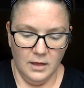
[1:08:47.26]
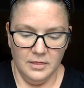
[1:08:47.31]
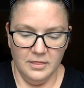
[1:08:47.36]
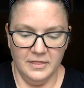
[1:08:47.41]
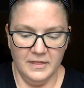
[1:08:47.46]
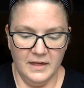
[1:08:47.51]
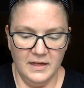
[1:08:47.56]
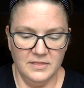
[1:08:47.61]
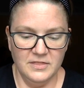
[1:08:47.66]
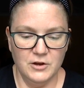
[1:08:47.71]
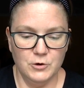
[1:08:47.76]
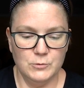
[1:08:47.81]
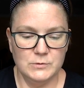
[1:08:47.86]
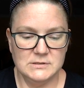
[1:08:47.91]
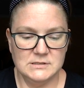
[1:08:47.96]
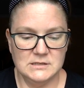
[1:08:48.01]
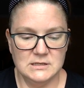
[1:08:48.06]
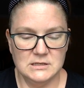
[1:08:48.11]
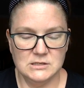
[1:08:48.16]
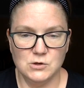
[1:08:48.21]
Then there
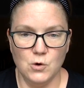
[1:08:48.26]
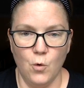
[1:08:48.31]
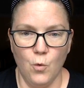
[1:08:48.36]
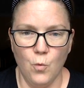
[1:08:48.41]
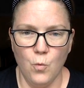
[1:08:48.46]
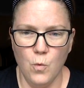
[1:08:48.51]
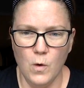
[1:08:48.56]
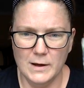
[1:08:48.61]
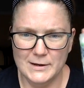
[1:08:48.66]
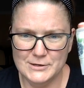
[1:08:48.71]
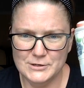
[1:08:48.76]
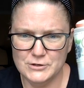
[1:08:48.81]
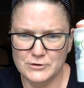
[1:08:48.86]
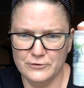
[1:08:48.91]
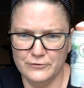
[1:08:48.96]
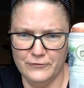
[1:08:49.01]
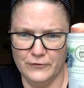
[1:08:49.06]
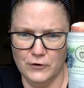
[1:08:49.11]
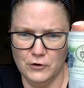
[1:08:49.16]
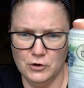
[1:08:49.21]
was this
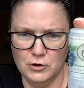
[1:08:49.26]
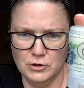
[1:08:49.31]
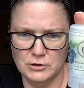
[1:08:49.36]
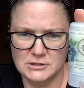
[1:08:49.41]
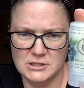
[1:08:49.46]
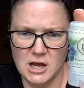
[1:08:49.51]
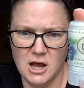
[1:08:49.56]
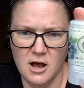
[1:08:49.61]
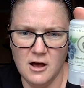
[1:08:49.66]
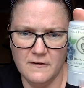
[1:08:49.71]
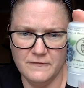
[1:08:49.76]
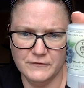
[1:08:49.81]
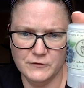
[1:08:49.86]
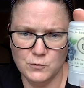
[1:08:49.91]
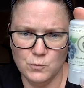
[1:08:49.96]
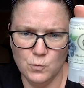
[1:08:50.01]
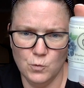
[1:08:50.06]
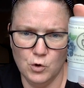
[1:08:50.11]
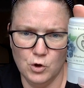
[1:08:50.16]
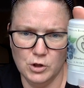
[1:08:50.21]
wonderful Tuft
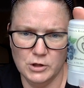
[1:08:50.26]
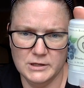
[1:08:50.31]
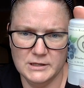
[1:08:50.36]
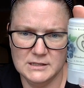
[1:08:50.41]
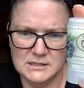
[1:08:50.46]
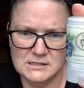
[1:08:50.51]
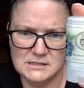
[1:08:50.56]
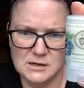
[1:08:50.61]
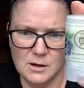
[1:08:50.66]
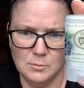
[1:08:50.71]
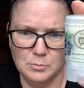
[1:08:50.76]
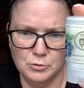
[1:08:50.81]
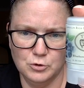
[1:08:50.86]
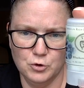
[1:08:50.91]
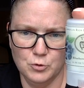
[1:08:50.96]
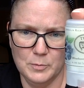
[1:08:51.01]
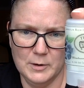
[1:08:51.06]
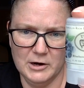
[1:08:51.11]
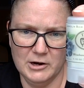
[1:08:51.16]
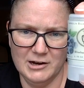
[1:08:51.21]
Woolens
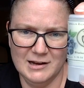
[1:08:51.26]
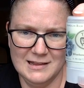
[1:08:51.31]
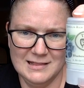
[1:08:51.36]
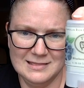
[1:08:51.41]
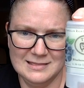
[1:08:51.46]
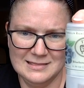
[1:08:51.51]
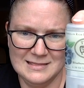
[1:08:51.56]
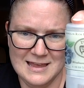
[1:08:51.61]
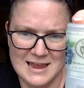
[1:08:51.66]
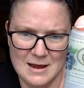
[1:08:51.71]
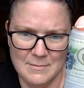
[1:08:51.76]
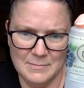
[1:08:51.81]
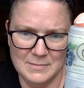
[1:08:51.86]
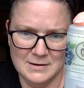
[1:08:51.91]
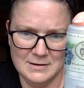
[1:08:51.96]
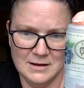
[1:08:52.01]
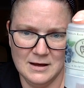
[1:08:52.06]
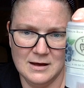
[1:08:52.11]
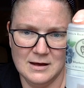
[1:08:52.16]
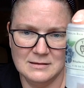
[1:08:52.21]
Blueberry
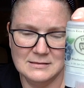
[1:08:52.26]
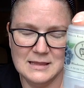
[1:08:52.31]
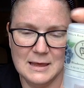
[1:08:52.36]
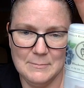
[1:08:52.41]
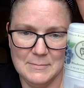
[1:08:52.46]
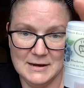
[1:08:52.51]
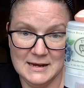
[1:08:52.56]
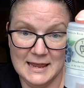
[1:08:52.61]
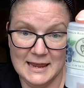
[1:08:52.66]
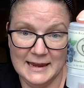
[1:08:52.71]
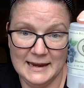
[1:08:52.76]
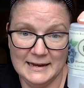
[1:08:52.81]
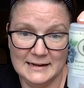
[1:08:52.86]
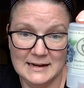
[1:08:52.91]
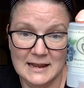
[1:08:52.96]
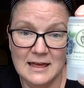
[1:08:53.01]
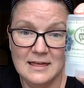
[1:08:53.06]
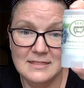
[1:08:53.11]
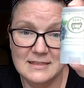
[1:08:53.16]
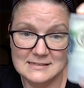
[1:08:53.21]
lemon, uh,
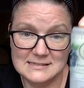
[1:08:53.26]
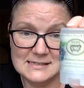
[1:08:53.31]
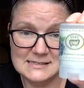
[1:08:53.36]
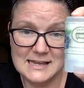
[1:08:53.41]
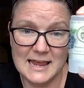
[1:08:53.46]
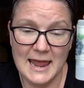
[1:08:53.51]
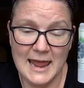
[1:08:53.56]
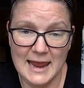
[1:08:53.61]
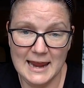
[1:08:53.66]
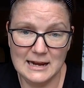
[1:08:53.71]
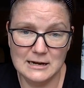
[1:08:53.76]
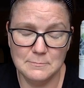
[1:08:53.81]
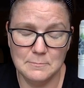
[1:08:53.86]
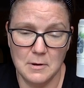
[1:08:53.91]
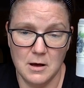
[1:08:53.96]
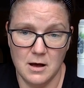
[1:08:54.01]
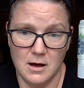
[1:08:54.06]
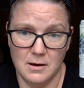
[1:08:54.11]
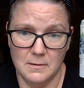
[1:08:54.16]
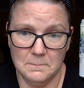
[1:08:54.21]
Lemonade. This is a hand
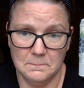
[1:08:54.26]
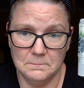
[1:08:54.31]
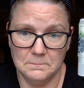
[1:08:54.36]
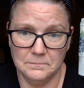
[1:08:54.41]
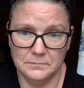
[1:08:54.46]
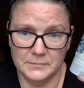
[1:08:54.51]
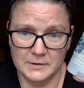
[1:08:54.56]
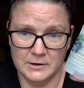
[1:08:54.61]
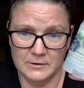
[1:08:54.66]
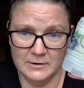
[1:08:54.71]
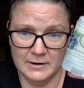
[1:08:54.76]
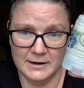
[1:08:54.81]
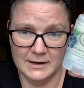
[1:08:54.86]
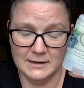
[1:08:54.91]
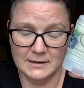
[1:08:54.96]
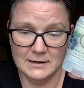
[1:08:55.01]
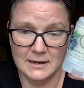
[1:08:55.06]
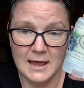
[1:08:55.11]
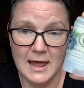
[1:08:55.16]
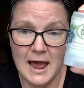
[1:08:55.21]
balm, all
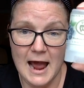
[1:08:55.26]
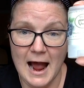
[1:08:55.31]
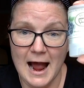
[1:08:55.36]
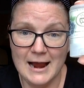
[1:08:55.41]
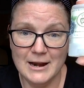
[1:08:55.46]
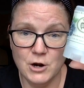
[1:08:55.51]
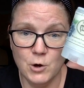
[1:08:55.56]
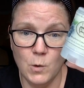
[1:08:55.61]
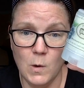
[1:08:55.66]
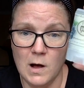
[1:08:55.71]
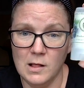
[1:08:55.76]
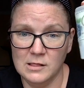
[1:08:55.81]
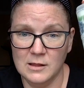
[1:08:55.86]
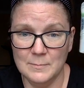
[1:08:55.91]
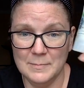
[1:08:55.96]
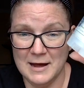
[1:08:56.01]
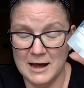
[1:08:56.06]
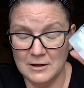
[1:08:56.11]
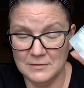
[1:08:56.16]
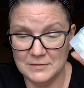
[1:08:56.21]
right? I know all
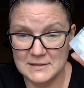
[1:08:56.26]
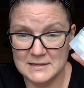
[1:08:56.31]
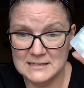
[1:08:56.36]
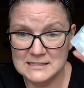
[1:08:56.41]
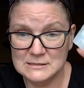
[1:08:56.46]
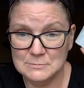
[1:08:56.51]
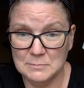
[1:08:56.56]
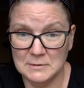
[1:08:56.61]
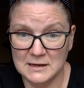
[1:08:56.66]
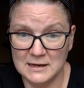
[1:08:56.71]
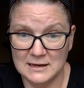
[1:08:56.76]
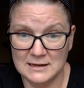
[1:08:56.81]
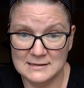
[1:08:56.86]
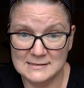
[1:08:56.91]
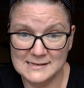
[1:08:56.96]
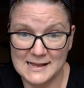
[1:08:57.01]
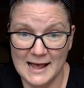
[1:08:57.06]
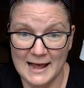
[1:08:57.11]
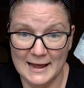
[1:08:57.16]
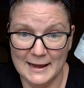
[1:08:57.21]
about this
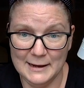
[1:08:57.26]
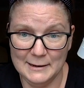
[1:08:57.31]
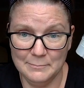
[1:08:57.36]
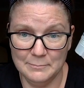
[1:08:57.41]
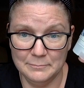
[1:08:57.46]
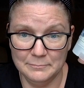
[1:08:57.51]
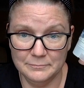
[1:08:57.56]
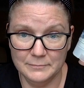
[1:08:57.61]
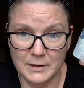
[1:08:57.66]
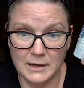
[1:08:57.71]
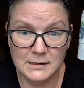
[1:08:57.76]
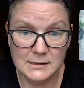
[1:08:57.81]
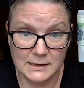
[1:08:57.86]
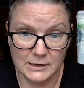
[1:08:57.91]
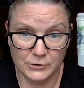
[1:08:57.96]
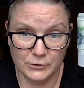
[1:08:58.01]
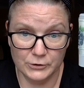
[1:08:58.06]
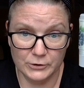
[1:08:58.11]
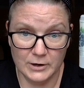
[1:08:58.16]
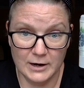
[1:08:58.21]
because I'm a
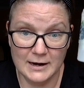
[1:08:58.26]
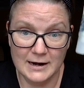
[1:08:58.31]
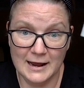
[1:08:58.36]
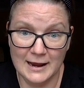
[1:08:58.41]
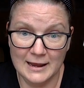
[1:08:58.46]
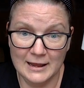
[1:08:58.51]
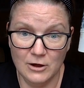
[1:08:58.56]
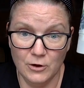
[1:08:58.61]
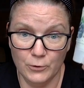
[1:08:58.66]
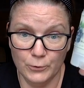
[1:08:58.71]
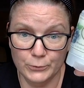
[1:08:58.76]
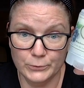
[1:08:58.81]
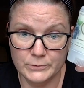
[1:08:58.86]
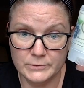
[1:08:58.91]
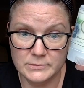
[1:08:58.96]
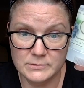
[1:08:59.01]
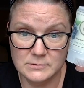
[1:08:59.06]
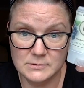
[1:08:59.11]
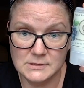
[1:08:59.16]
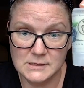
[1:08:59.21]
knitter and I own
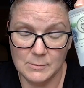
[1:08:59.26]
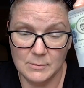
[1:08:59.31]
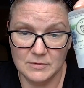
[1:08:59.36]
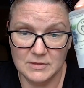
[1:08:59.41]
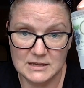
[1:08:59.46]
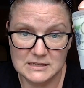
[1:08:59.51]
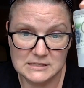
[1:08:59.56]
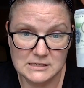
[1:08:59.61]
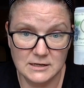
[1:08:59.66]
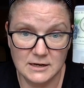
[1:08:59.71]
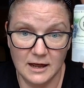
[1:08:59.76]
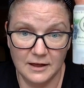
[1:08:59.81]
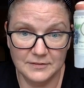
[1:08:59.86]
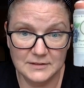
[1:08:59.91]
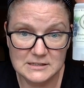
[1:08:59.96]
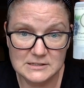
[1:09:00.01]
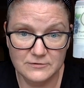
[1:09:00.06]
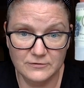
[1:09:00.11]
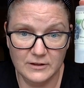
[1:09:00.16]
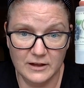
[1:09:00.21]
some of this. Not
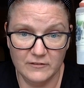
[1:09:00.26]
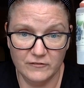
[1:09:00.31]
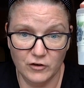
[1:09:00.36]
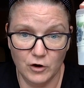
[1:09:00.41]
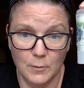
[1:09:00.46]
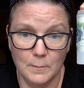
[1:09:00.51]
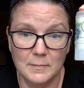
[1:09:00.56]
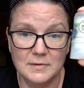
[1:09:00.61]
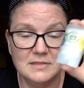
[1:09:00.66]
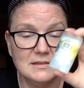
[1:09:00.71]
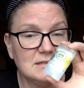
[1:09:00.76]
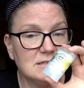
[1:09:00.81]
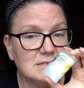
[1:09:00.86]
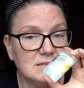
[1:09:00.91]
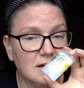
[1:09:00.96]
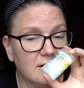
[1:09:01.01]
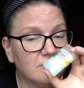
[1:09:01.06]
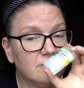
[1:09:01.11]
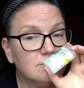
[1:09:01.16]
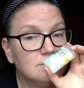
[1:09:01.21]
this flavor, but this
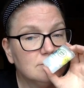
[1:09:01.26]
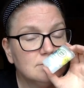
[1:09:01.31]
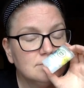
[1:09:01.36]
stuff.